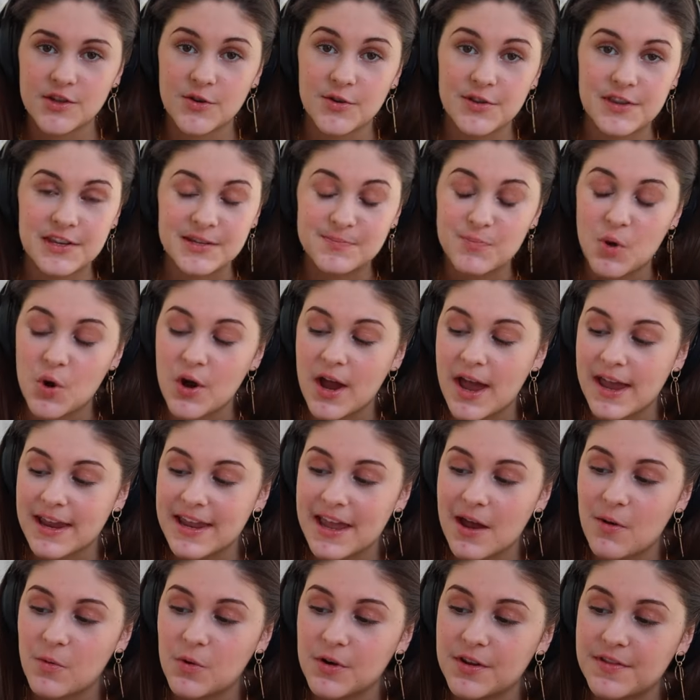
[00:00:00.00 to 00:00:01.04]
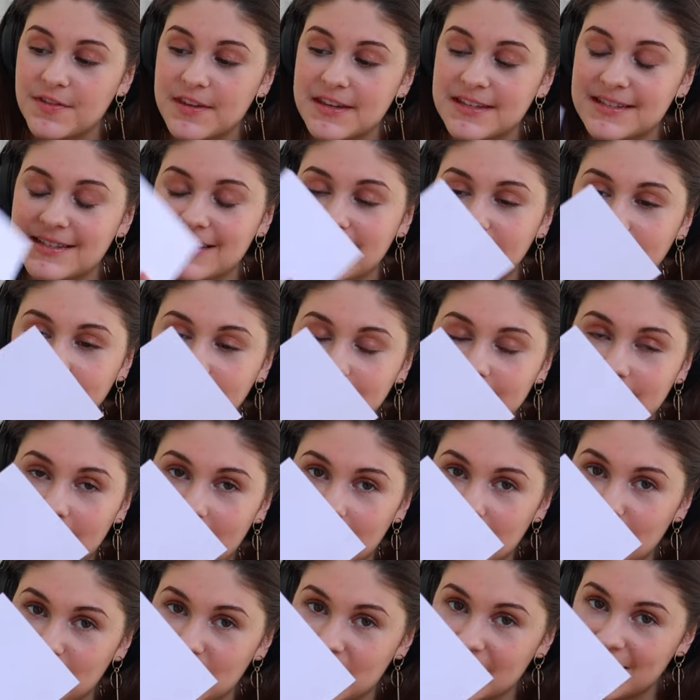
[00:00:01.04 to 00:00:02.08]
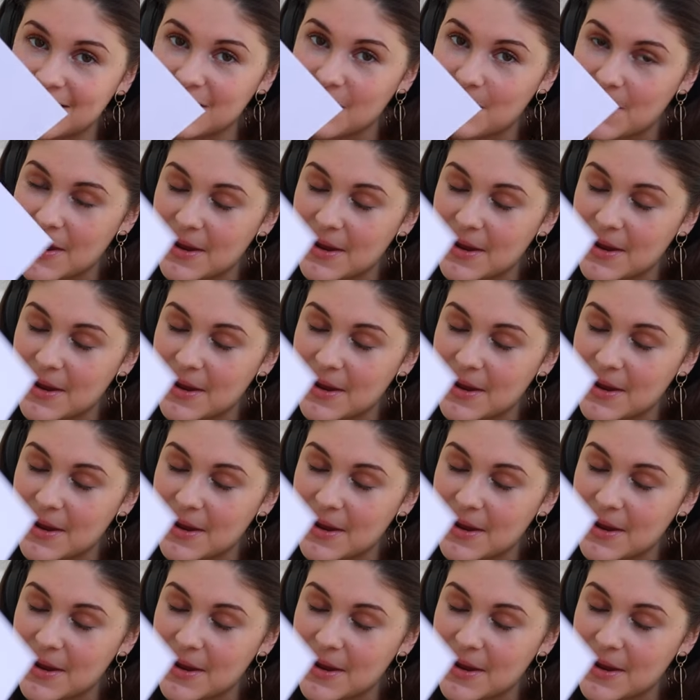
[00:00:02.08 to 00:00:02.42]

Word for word: so at this point I get one of these little tiny pieces of